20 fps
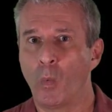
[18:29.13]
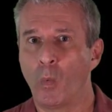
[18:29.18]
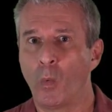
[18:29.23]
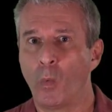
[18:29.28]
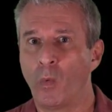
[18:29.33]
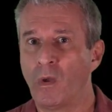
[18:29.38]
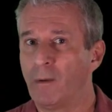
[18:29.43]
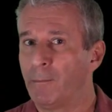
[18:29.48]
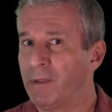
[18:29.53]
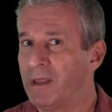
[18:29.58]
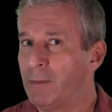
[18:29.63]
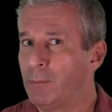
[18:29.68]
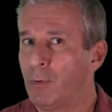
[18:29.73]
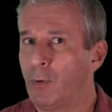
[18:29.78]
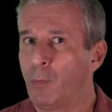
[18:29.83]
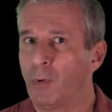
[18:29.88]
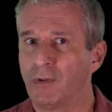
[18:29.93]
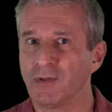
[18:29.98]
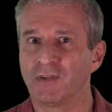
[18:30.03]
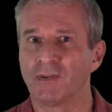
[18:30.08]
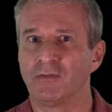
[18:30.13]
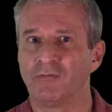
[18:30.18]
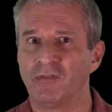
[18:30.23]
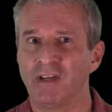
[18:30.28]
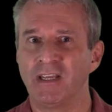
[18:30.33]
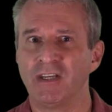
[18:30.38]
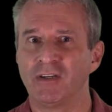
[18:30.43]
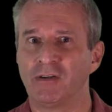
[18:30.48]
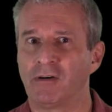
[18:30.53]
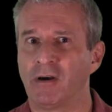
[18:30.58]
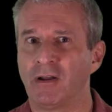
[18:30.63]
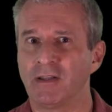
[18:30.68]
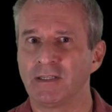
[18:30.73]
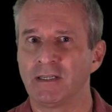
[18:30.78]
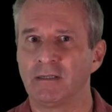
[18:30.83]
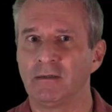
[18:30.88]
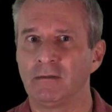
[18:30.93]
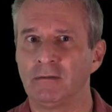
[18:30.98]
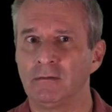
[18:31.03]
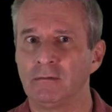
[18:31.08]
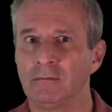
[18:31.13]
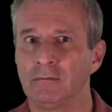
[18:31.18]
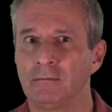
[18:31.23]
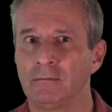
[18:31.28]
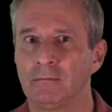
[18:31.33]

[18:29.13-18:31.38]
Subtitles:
will people want to read your article?